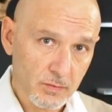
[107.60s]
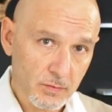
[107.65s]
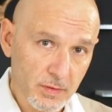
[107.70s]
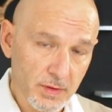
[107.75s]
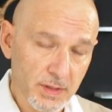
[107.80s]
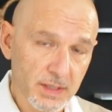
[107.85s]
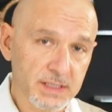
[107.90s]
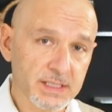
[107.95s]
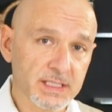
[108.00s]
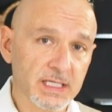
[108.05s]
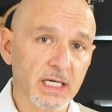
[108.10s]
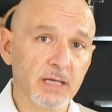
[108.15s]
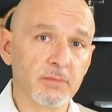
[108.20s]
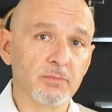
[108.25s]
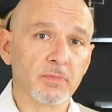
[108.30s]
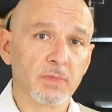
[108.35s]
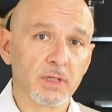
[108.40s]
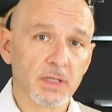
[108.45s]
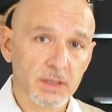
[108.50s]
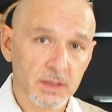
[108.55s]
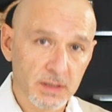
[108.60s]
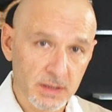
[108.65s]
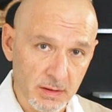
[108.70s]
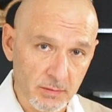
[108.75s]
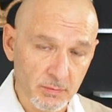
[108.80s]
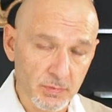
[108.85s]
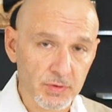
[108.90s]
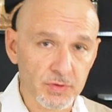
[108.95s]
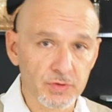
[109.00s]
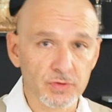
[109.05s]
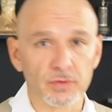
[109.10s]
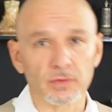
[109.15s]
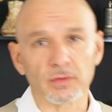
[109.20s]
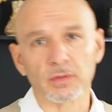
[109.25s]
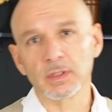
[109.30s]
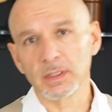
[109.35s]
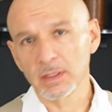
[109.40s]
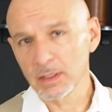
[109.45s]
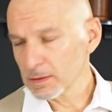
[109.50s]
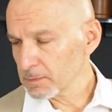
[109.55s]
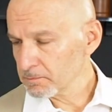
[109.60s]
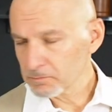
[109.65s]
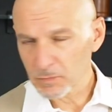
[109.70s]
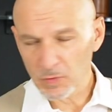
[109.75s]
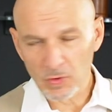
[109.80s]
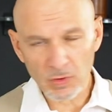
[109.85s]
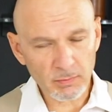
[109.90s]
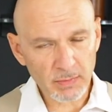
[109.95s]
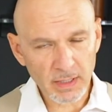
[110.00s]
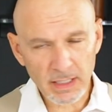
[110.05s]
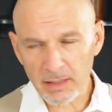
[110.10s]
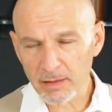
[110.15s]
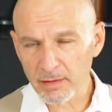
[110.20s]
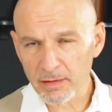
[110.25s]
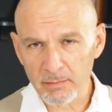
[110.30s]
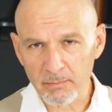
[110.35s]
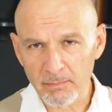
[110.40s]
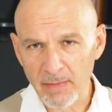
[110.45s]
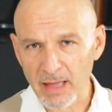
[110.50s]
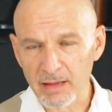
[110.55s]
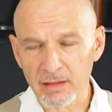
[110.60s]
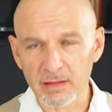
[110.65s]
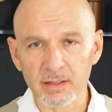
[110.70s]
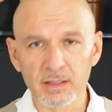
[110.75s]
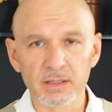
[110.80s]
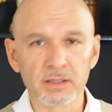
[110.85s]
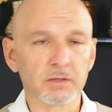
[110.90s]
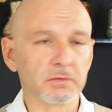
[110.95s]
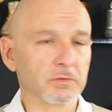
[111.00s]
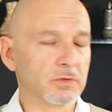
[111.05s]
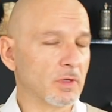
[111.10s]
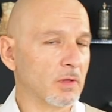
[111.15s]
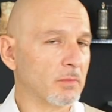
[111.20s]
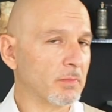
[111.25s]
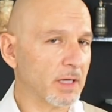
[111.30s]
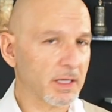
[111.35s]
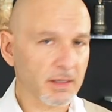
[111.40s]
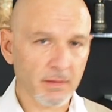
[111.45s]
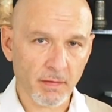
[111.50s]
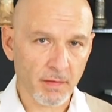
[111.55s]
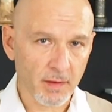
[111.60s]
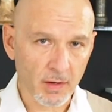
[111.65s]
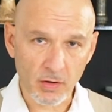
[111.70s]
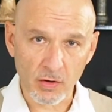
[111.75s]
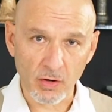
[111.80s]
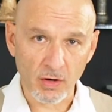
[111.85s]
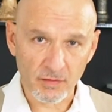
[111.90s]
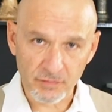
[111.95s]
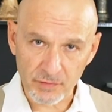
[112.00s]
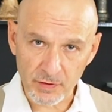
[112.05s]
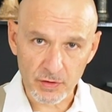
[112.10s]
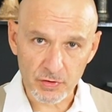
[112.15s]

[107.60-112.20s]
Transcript: with the same temperature, no matter the method, no matter the coffee you